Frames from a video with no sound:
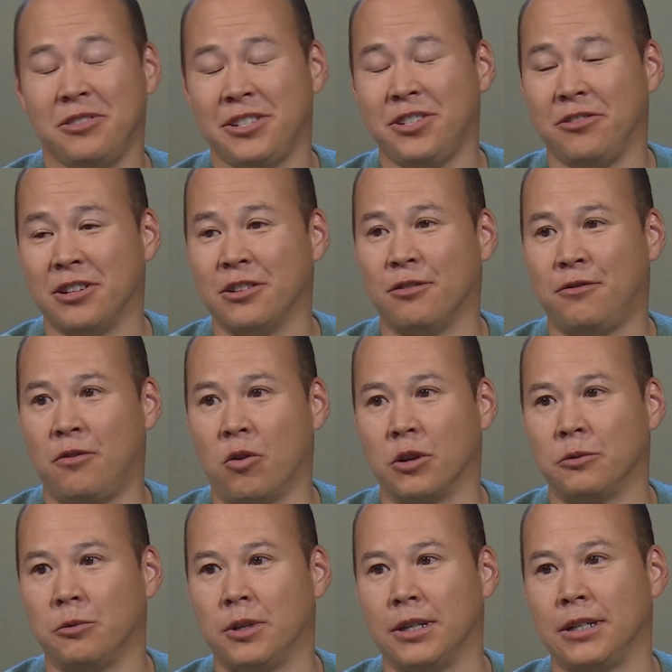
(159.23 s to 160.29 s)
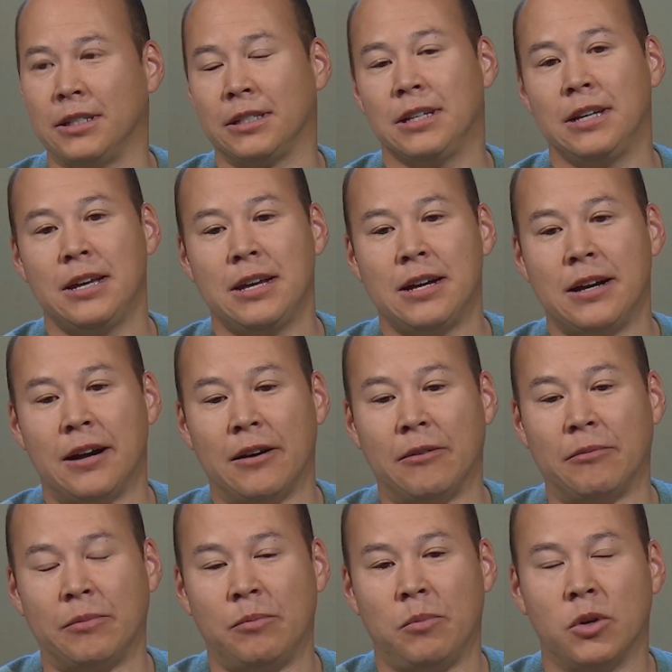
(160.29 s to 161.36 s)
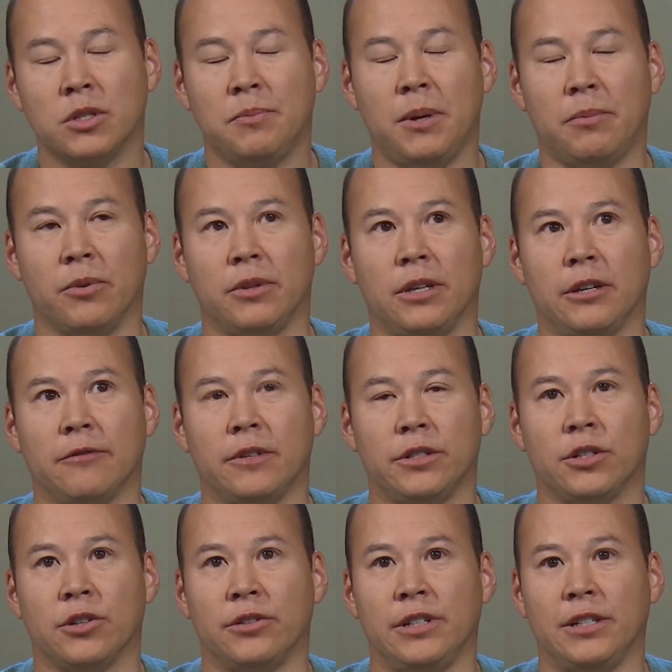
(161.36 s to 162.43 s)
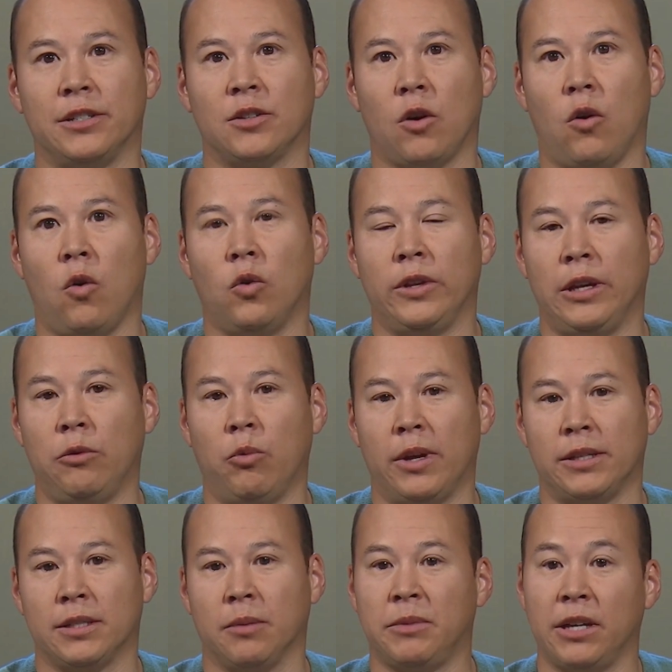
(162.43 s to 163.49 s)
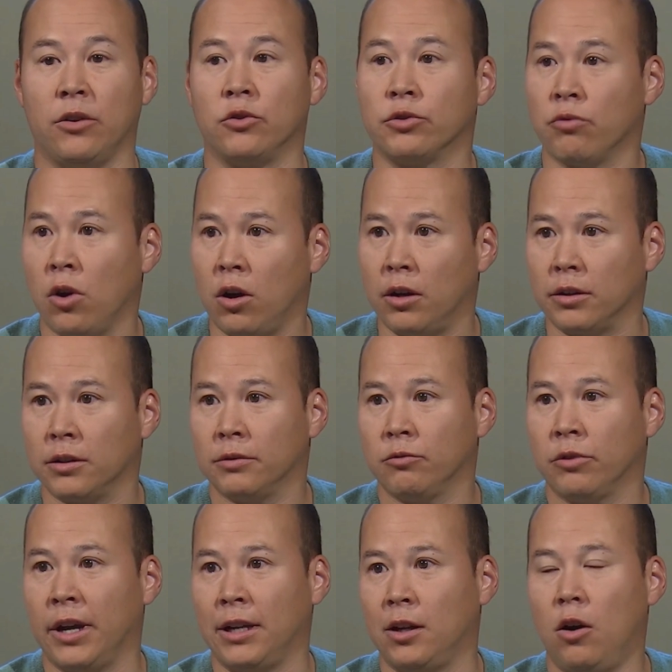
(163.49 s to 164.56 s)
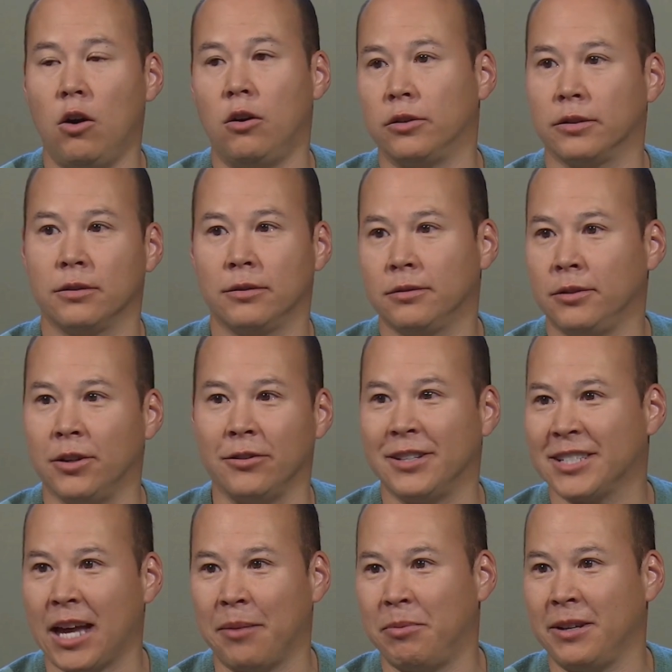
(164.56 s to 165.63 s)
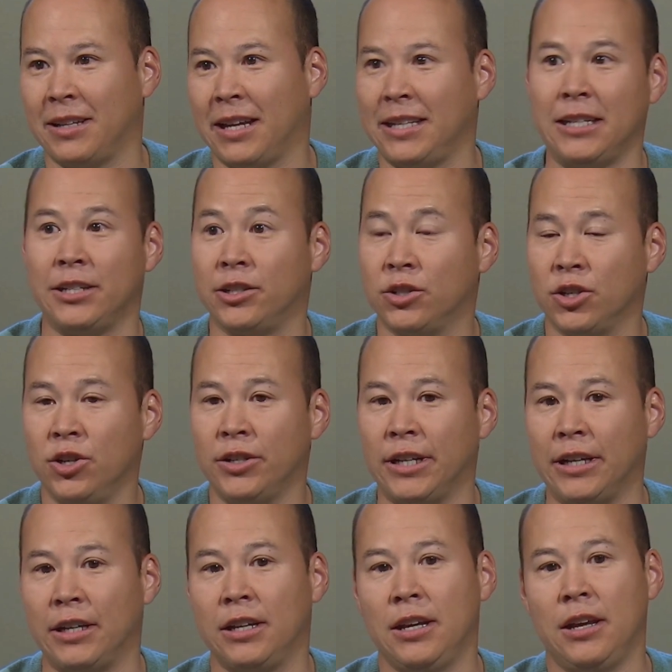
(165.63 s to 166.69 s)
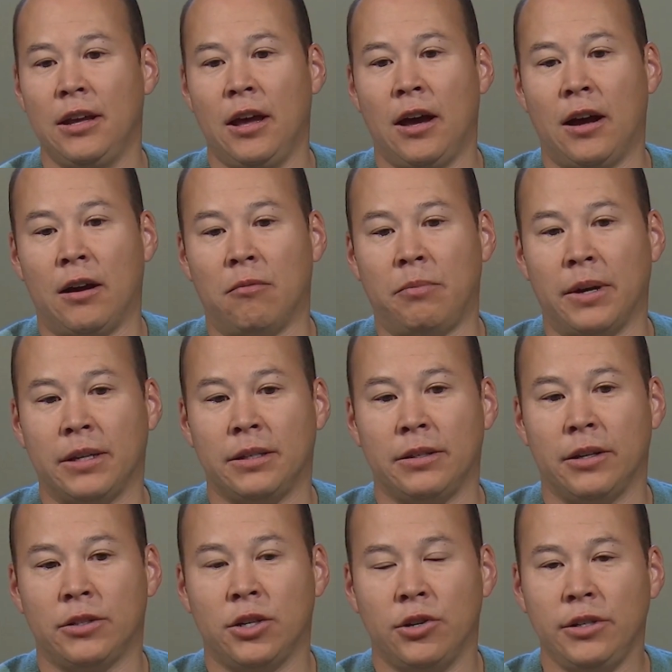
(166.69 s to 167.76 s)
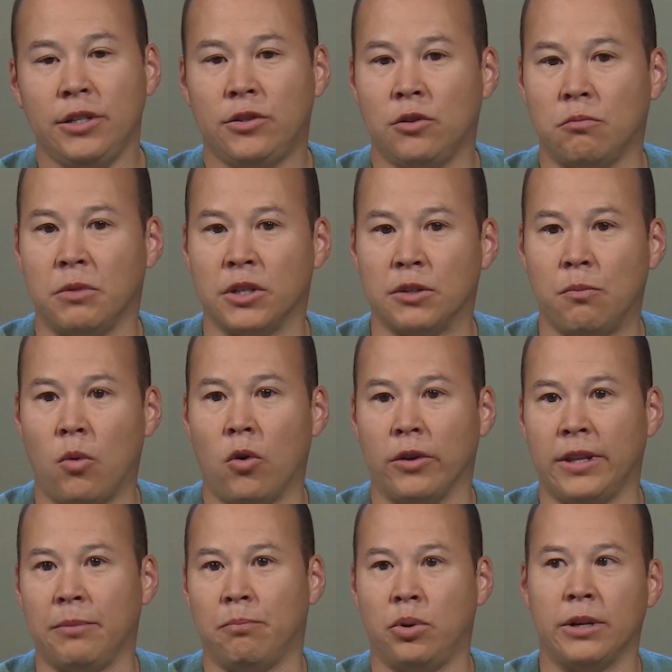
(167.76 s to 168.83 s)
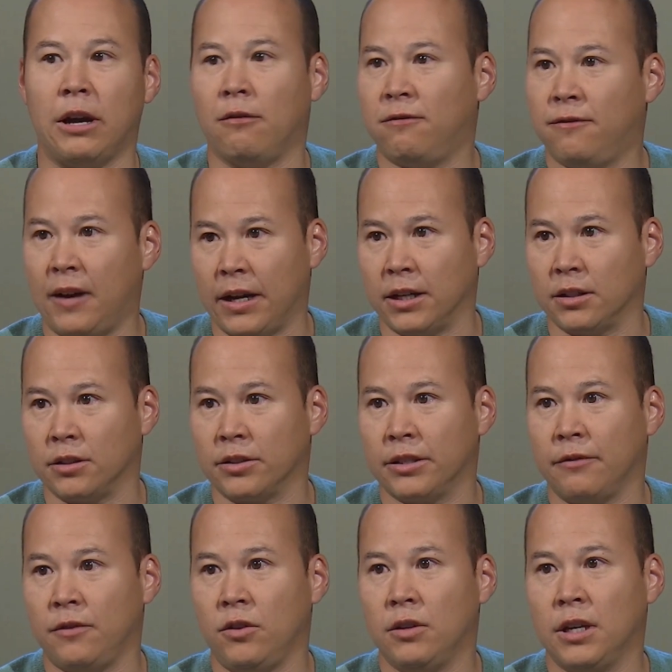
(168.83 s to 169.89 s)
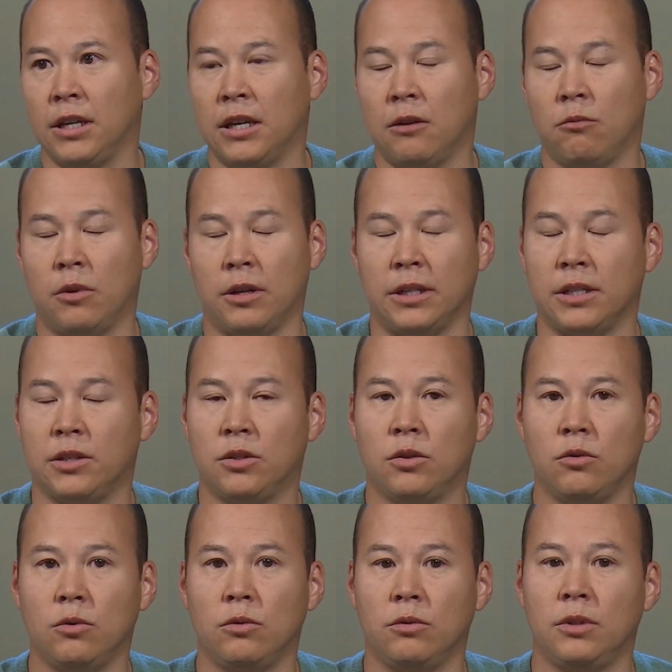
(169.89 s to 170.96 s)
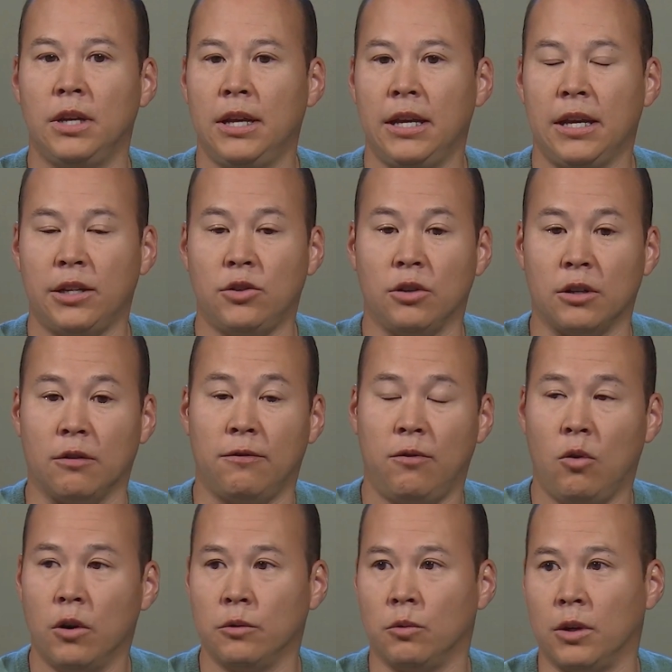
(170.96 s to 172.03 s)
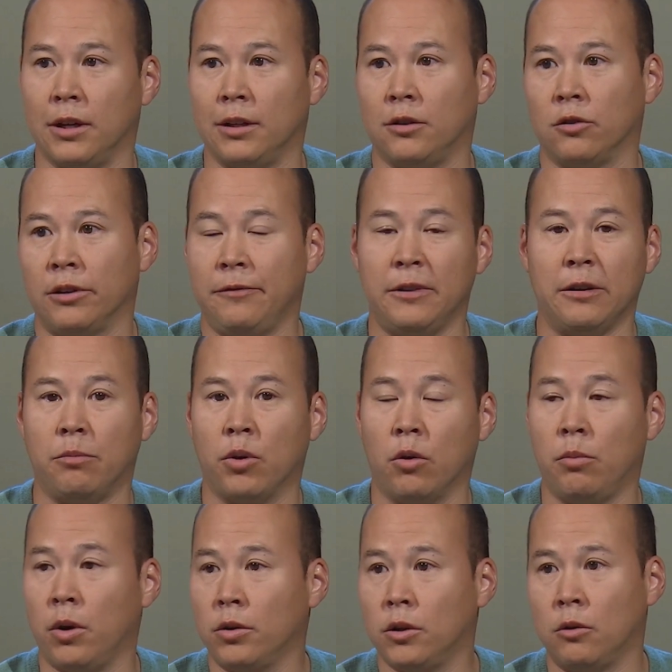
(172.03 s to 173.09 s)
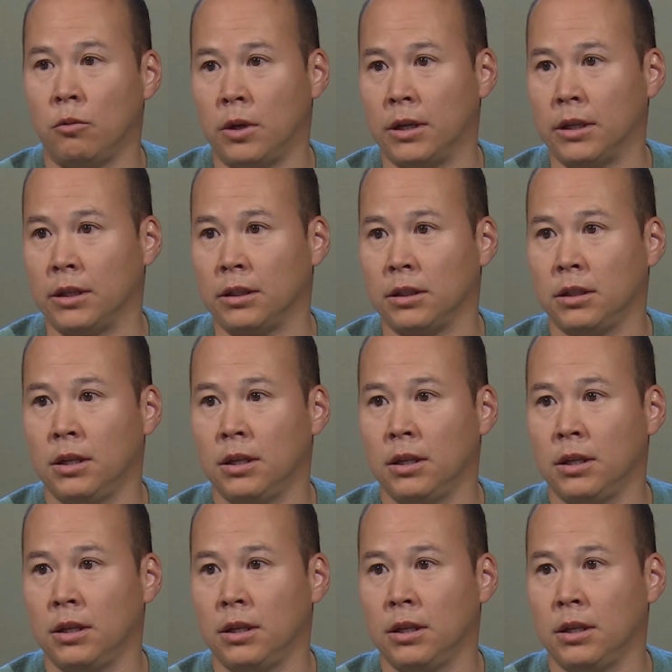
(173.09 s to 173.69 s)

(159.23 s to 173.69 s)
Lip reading: as you can afford one. Most people think of attorneys only when something goes wrong, right? Oh, this happened, I need an attorney. But attorneys do much more than put out fires. If you can get one as soon as you can afford one, or even a pro bono one,